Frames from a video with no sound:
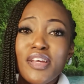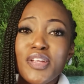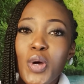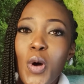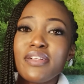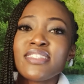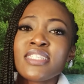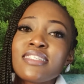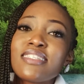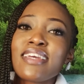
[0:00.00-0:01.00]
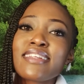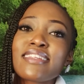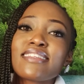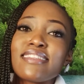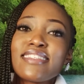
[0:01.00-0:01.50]
in all, just take
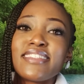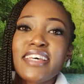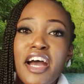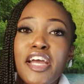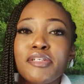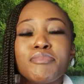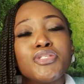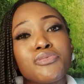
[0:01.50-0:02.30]
the time